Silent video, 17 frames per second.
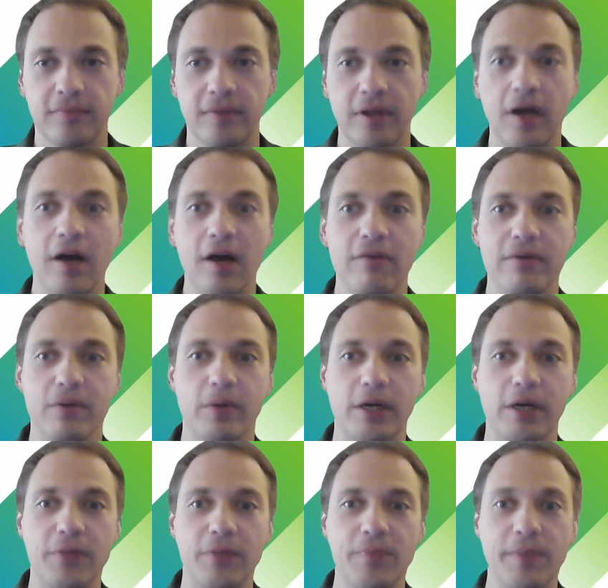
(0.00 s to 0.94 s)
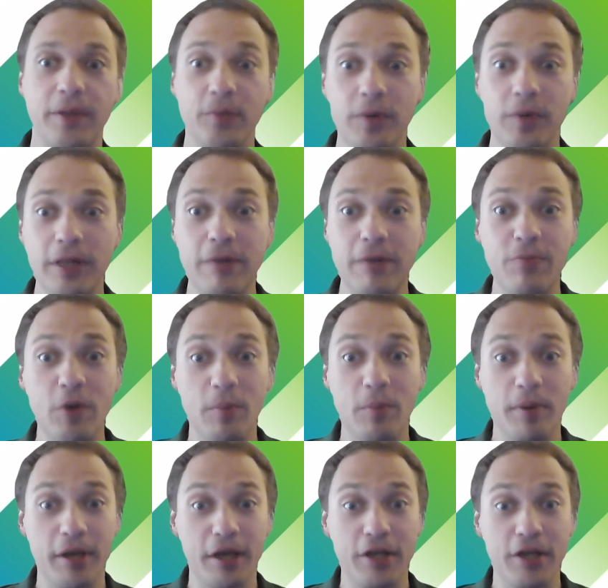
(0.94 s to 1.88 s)
Hi everyone, and welcome to
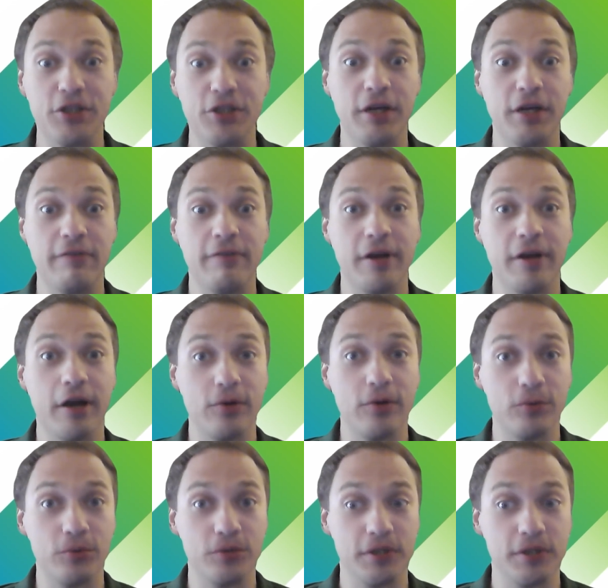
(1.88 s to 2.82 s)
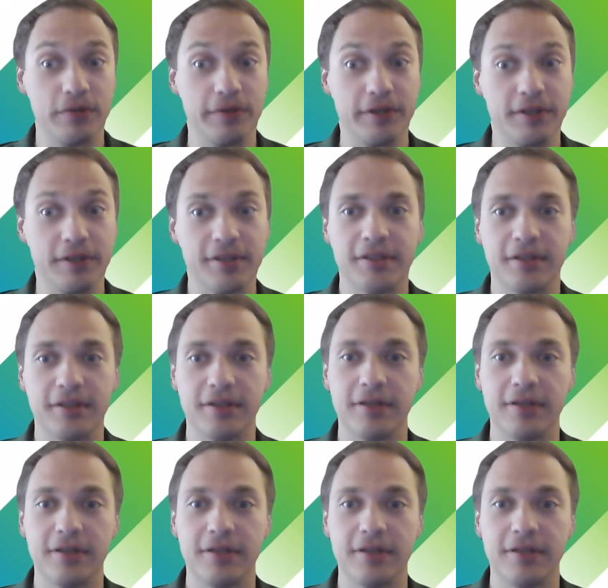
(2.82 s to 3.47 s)
Application Delivery How-To series.